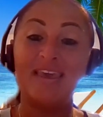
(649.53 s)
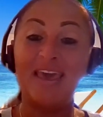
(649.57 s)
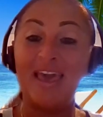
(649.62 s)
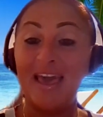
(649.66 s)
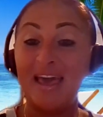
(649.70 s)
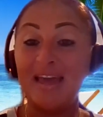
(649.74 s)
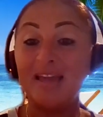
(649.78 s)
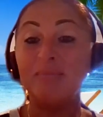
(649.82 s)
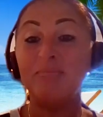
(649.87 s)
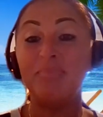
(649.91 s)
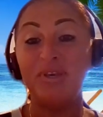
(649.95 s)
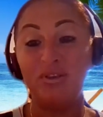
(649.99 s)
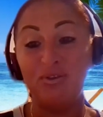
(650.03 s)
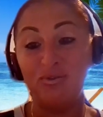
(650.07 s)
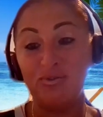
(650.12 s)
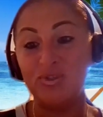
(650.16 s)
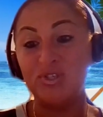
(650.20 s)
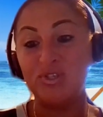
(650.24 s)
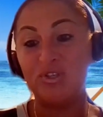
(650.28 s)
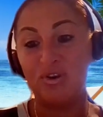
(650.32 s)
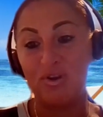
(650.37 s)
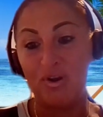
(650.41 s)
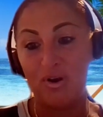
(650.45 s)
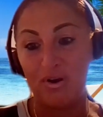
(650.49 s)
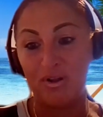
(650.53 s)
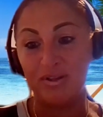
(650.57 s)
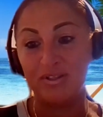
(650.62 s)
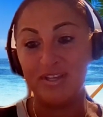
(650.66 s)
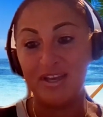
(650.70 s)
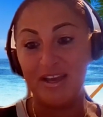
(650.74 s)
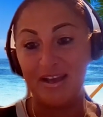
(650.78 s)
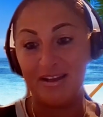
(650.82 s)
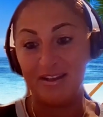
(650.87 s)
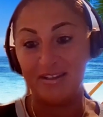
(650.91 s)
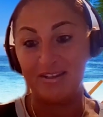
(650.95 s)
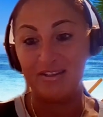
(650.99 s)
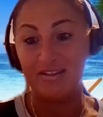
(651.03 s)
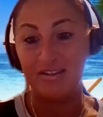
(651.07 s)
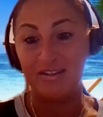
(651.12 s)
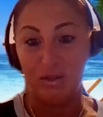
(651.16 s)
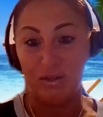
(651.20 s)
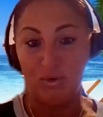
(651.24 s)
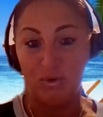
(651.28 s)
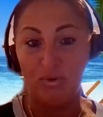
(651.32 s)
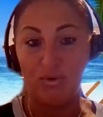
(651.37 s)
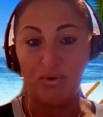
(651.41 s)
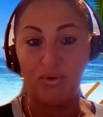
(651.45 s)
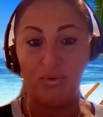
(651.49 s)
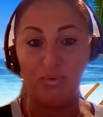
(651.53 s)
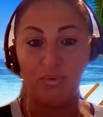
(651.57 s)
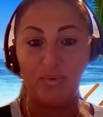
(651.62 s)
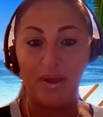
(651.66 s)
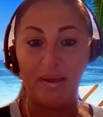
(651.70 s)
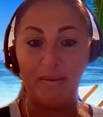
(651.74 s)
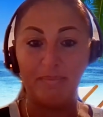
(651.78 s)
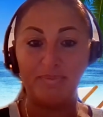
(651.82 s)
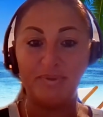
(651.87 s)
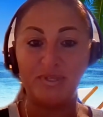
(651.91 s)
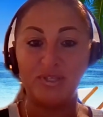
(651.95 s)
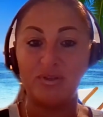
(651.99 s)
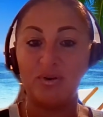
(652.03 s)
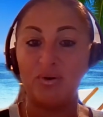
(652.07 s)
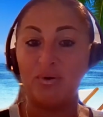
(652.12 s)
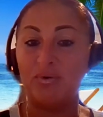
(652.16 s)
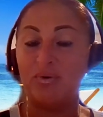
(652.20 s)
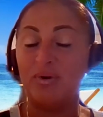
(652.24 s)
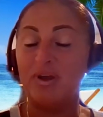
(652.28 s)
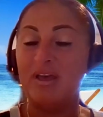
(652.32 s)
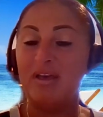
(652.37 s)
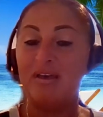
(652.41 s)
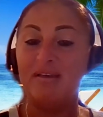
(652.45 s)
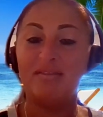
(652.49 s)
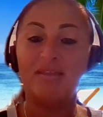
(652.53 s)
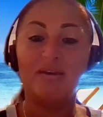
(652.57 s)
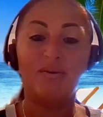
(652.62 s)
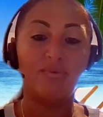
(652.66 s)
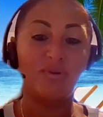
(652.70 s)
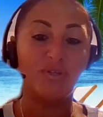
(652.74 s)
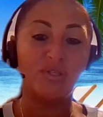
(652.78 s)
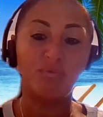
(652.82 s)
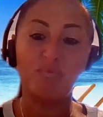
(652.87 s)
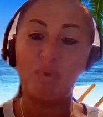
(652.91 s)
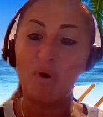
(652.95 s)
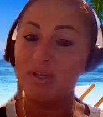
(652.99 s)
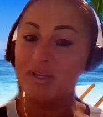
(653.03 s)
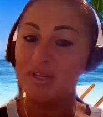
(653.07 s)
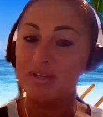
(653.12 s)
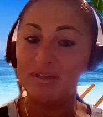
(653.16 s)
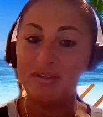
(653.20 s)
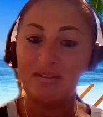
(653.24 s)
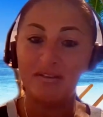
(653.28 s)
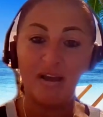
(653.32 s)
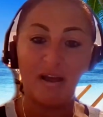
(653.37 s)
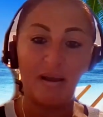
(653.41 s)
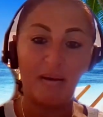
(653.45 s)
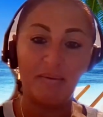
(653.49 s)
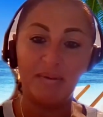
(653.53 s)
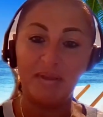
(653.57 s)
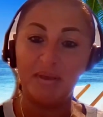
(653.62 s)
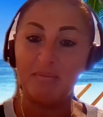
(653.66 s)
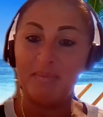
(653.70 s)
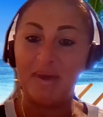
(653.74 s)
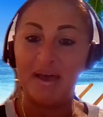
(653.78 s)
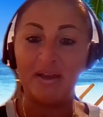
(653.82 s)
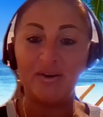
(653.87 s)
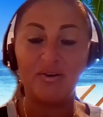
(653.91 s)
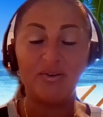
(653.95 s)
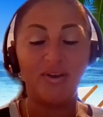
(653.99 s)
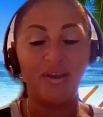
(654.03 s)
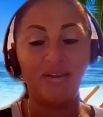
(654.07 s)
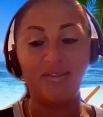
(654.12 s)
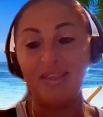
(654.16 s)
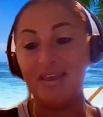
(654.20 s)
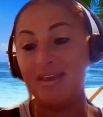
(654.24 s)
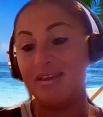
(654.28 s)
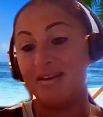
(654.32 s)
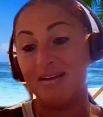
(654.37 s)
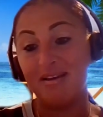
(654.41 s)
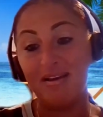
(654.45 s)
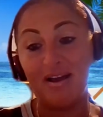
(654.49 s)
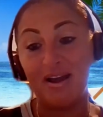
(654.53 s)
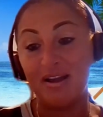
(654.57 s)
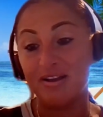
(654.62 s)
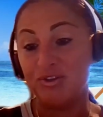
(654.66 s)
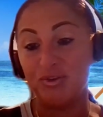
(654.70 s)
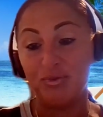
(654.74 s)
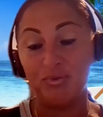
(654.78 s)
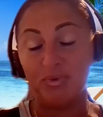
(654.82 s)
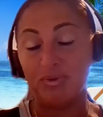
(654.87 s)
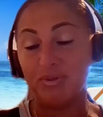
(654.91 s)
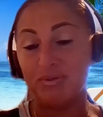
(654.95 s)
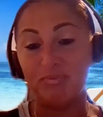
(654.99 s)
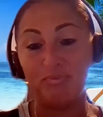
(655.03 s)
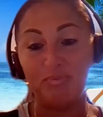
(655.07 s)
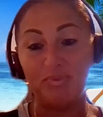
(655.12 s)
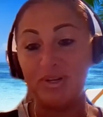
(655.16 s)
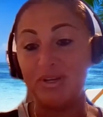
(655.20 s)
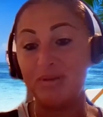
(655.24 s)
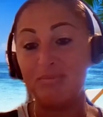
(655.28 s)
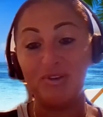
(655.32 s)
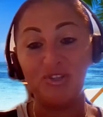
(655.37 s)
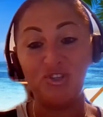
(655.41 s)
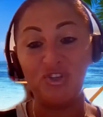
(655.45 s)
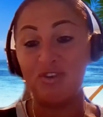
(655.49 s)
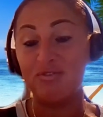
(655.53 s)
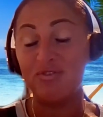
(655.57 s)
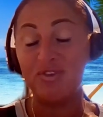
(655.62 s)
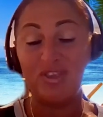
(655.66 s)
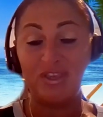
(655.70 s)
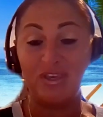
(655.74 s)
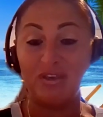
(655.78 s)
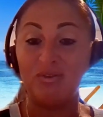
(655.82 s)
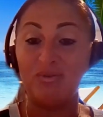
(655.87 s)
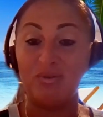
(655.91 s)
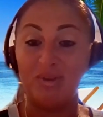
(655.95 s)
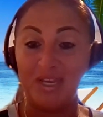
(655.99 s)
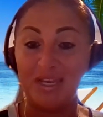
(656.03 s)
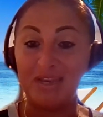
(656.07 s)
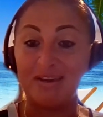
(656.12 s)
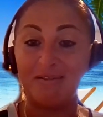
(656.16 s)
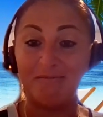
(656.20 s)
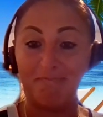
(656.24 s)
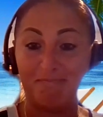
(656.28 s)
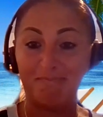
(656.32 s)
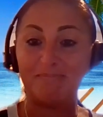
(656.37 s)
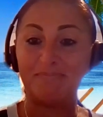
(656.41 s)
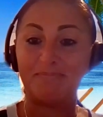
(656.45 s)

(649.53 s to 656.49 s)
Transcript: can be used to contact the local rep. So they respond in a timely manner and they can guide you with pretty much everything you need.